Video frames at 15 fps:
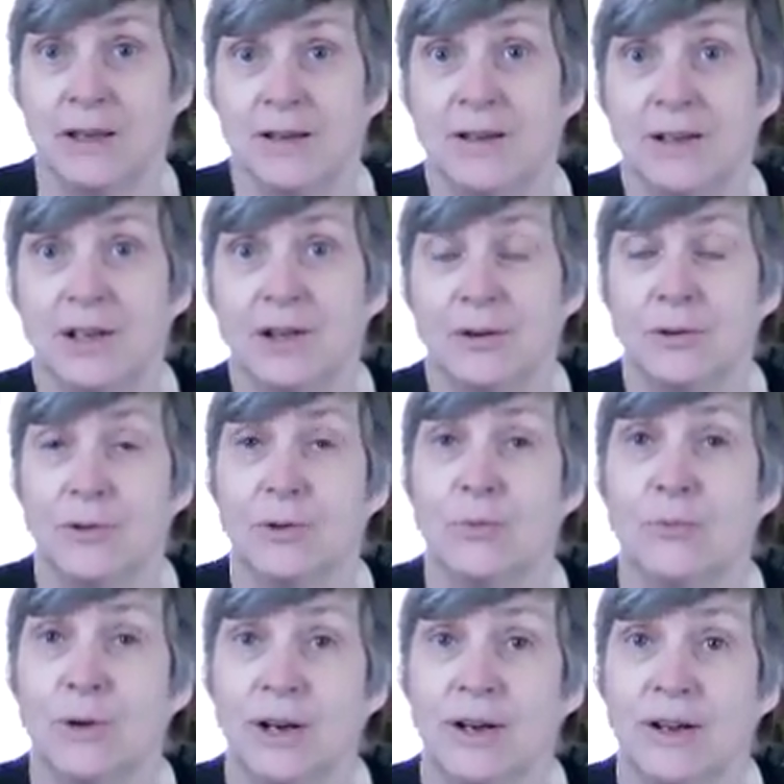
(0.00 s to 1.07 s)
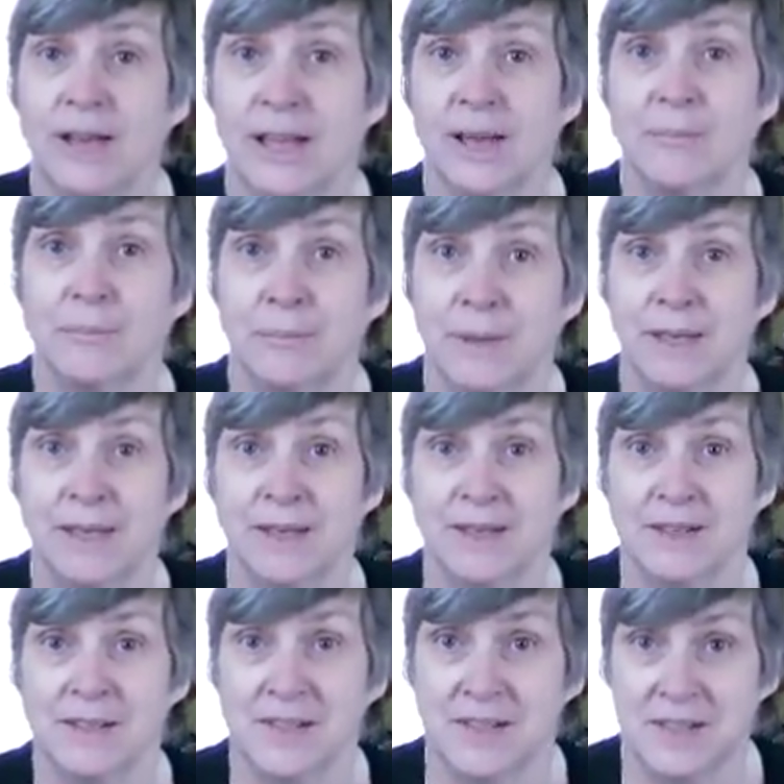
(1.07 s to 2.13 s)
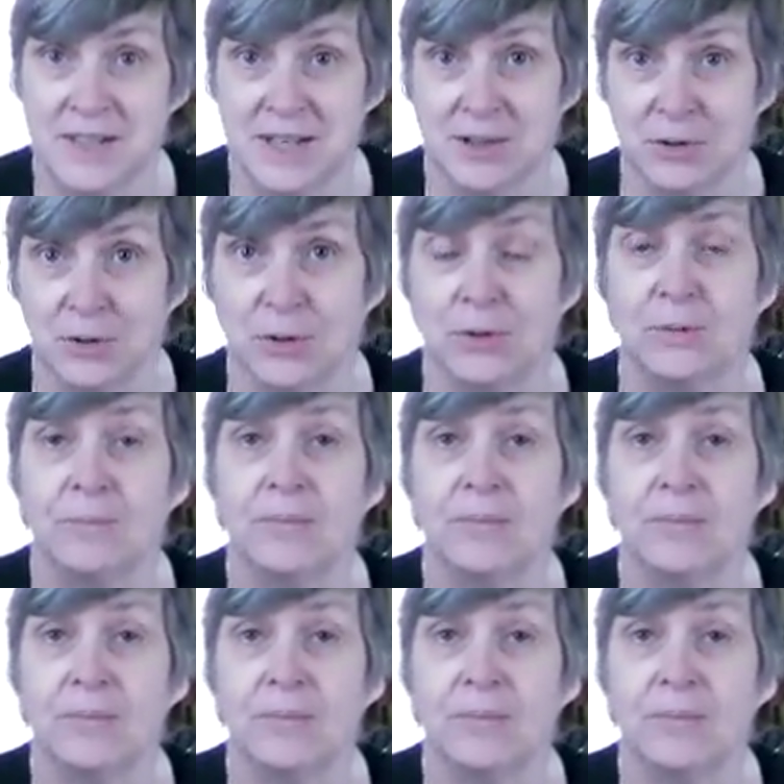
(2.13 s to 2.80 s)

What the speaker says: I know that when I am being still,